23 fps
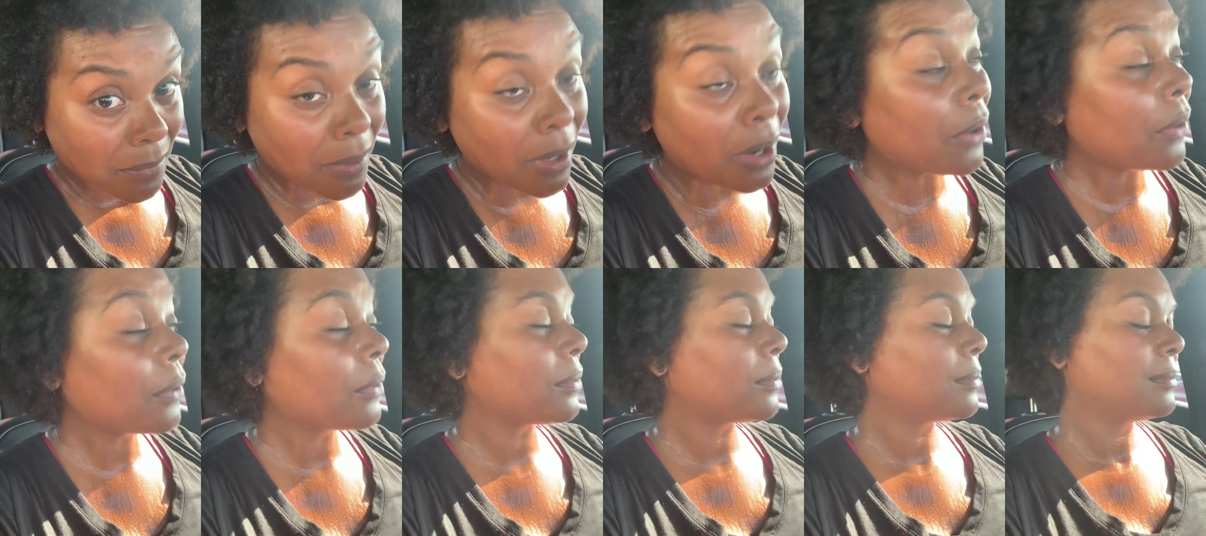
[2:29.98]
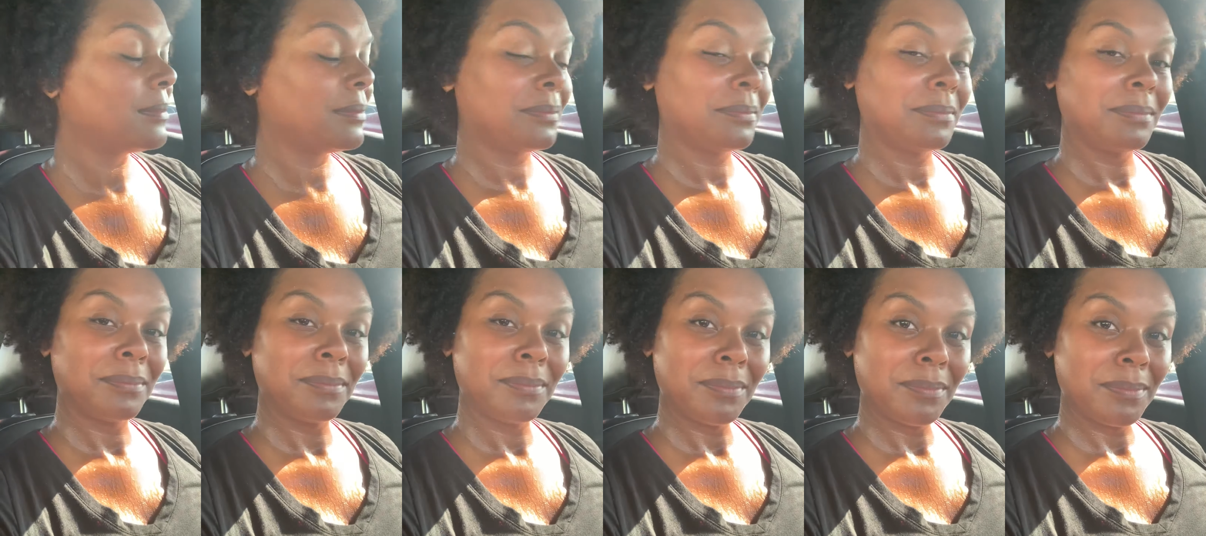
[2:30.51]
Oh,
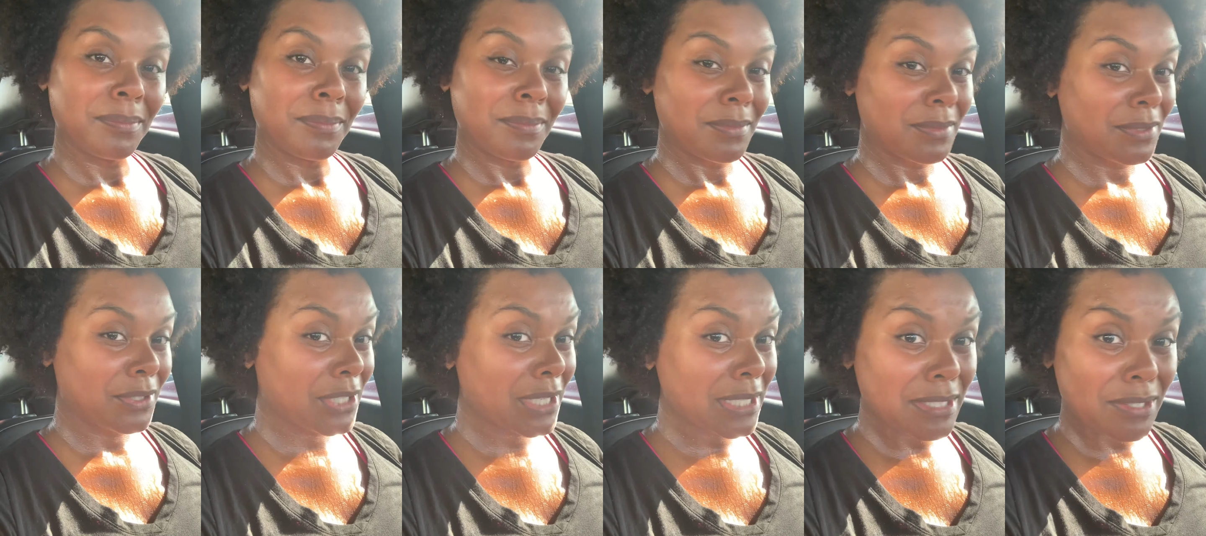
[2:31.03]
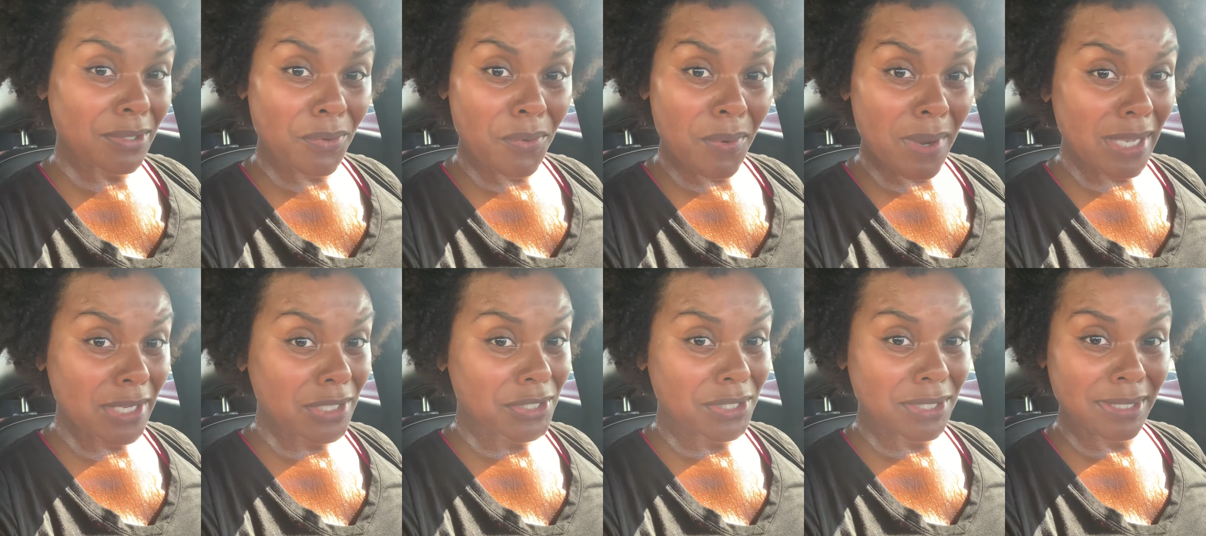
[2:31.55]
just a
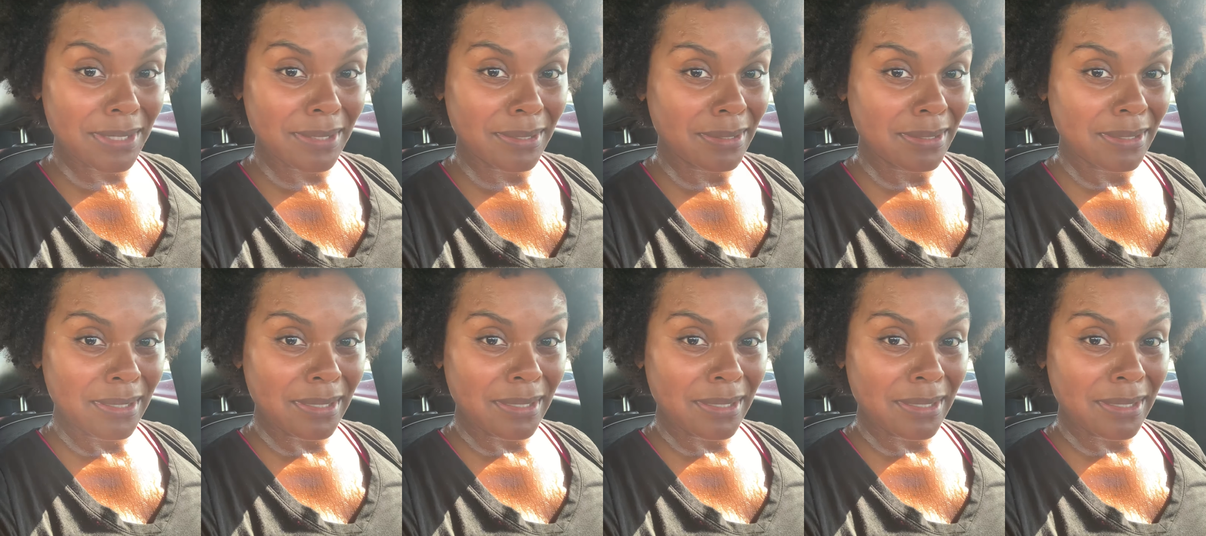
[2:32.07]
question.